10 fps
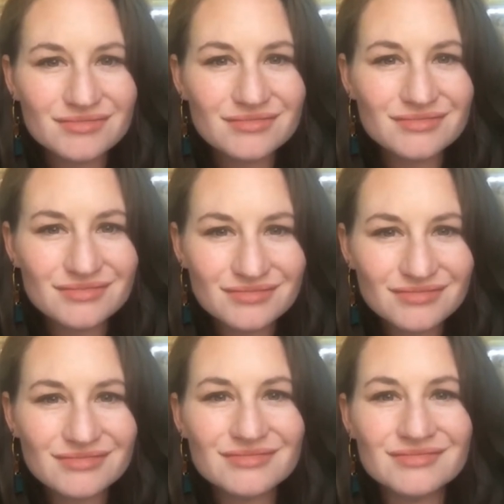
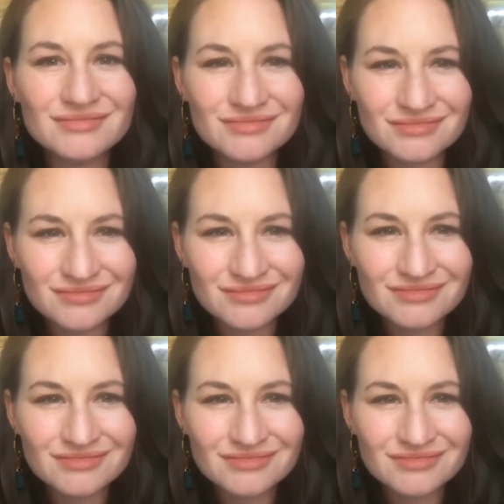
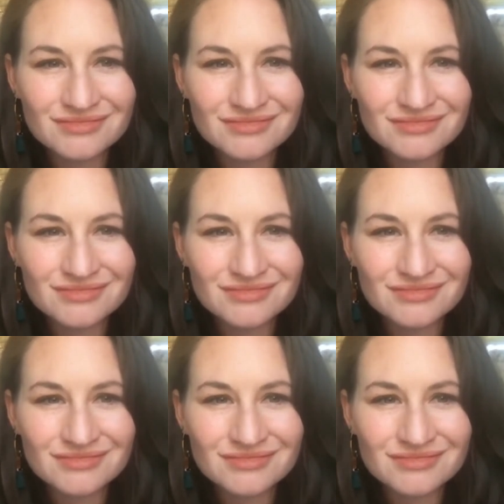No words are spoken by the person on screen.